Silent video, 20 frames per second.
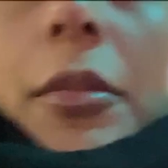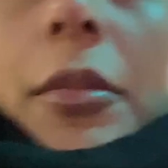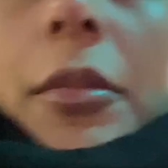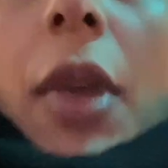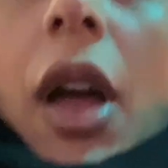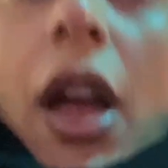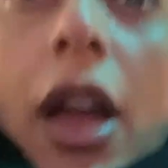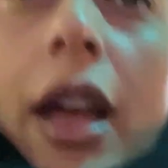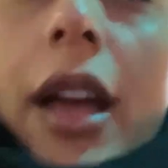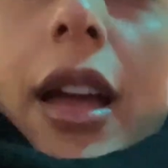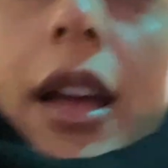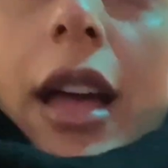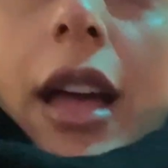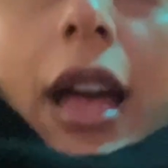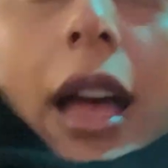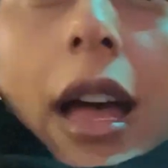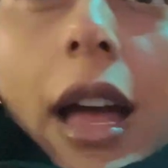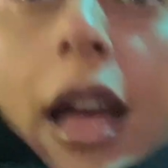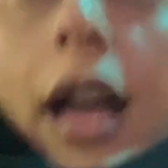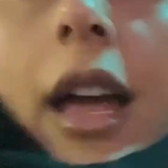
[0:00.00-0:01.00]
but
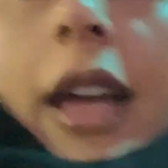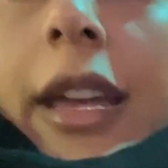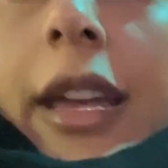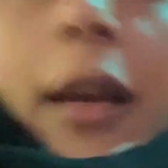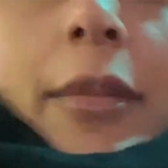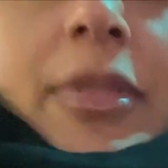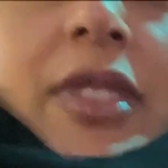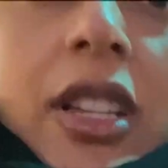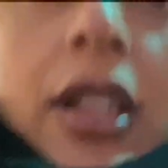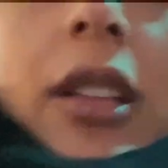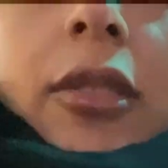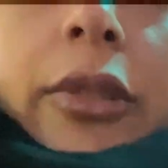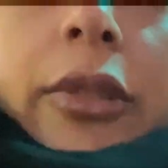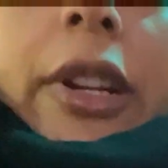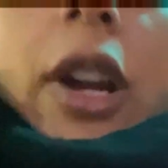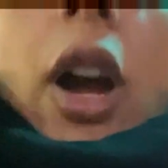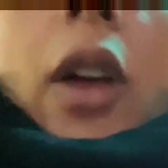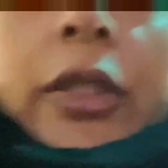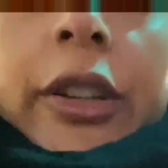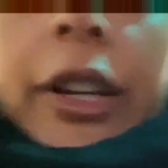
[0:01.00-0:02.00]
I am still
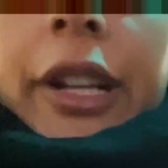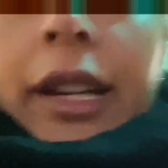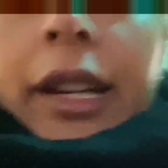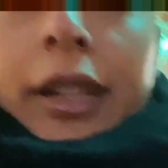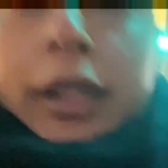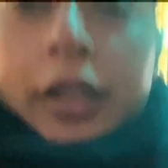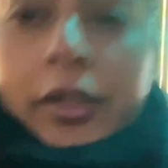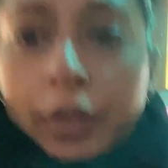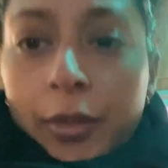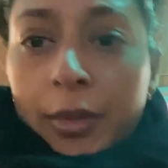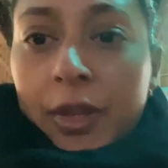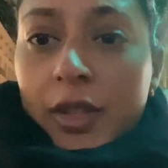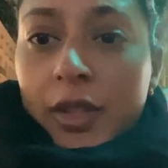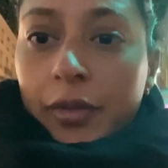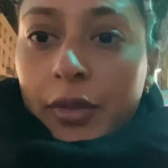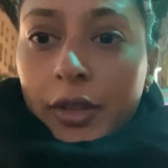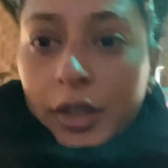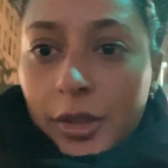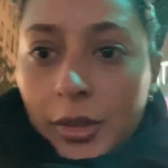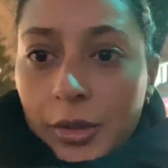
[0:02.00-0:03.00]
recovering from this
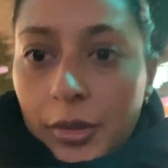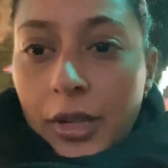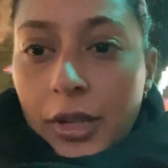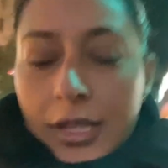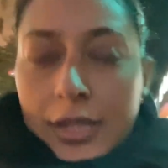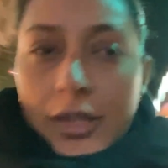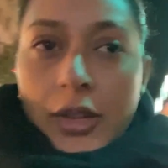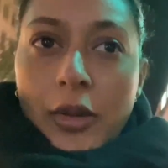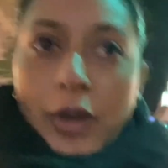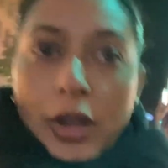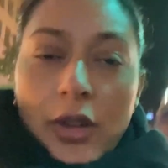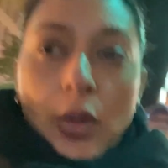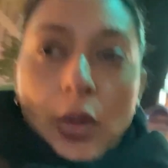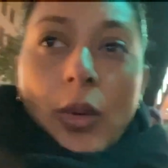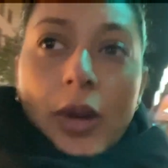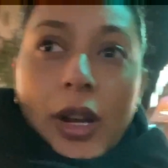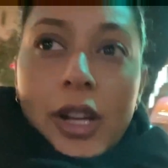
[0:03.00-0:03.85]
flu, so I don't want